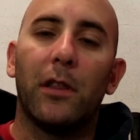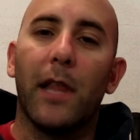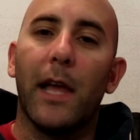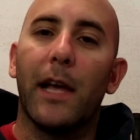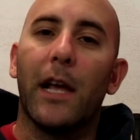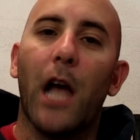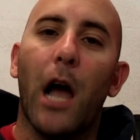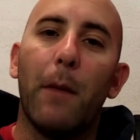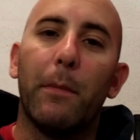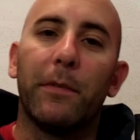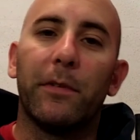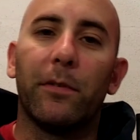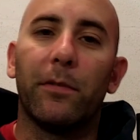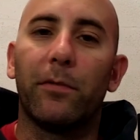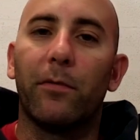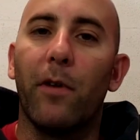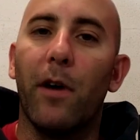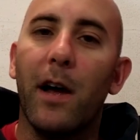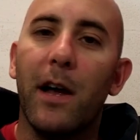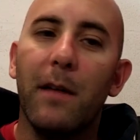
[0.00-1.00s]
Like, comment,
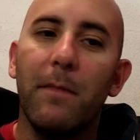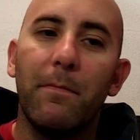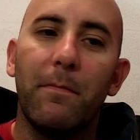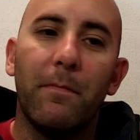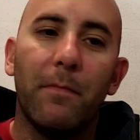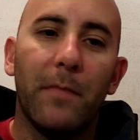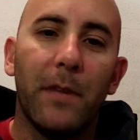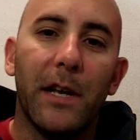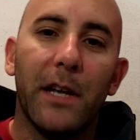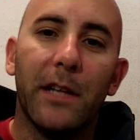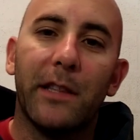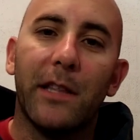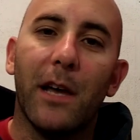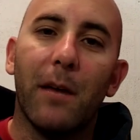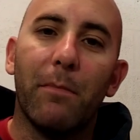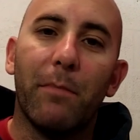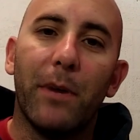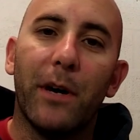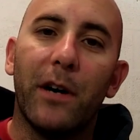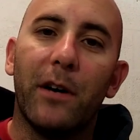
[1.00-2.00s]
subscribe, hit
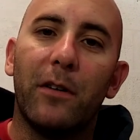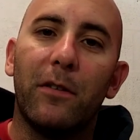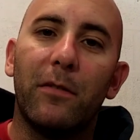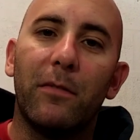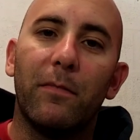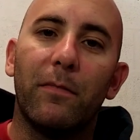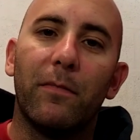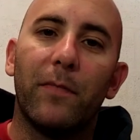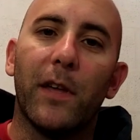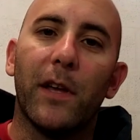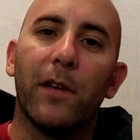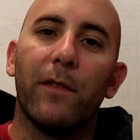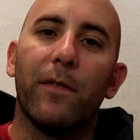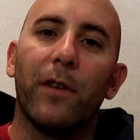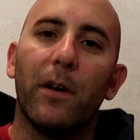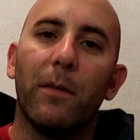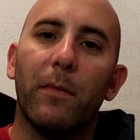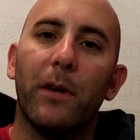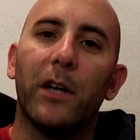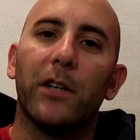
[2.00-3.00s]
that bell. Thank you
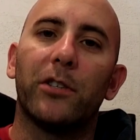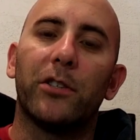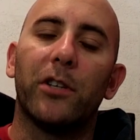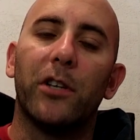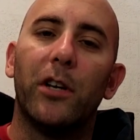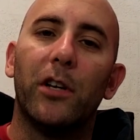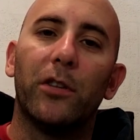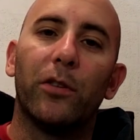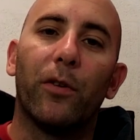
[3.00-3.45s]
very much.